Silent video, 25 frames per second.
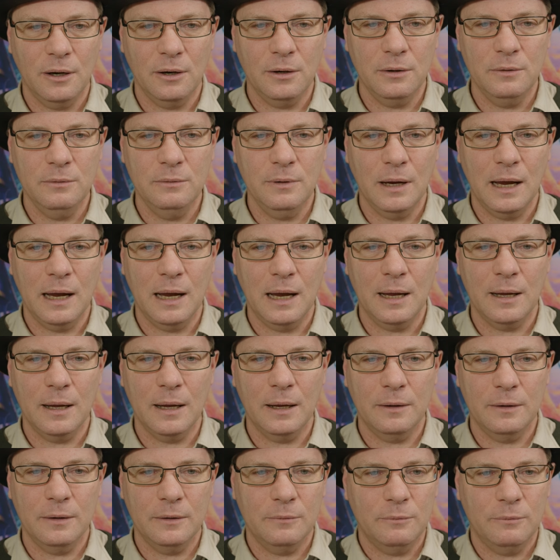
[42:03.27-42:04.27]
You know,
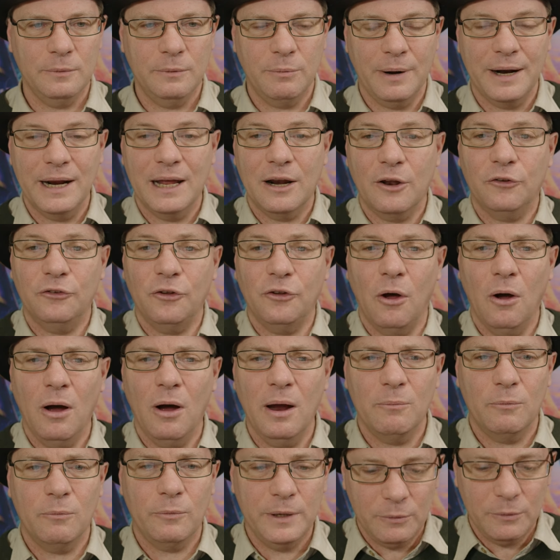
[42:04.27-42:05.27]
uh, we ran out of time.